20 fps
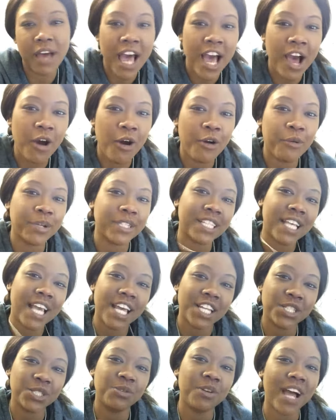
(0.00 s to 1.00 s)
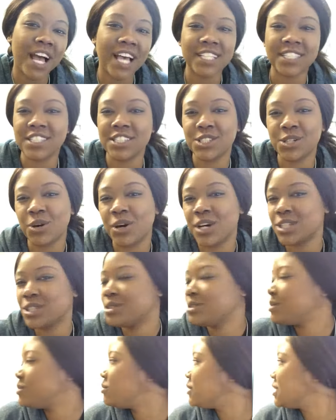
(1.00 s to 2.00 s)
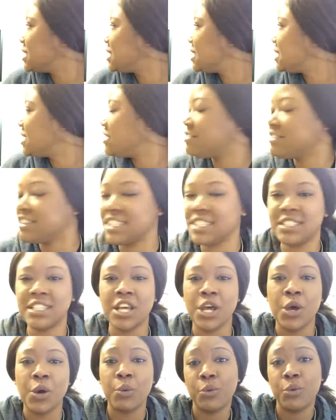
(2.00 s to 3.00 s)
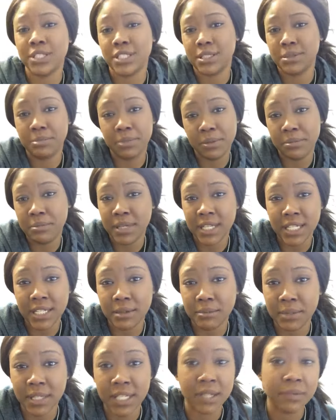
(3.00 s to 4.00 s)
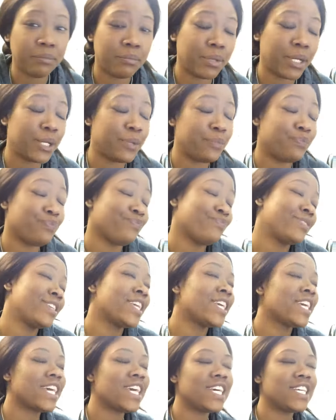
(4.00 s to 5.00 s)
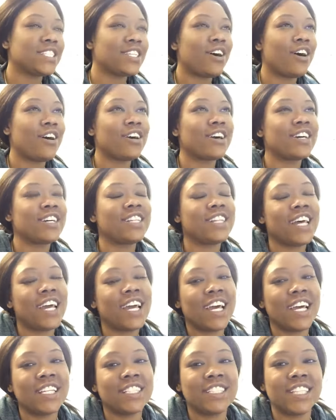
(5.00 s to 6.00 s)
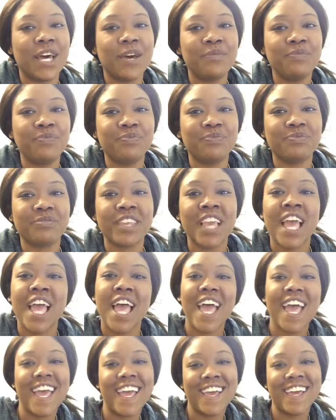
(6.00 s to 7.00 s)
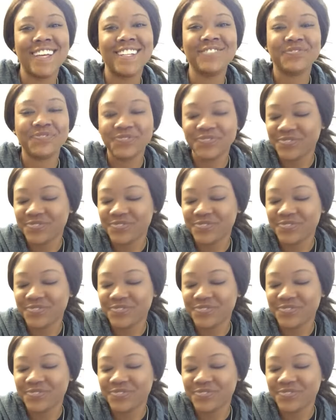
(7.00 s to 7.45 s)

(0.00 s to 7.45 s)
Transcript: I always got you guys to talk to when Siri wants to be mean to me. But it's all good, like I said. And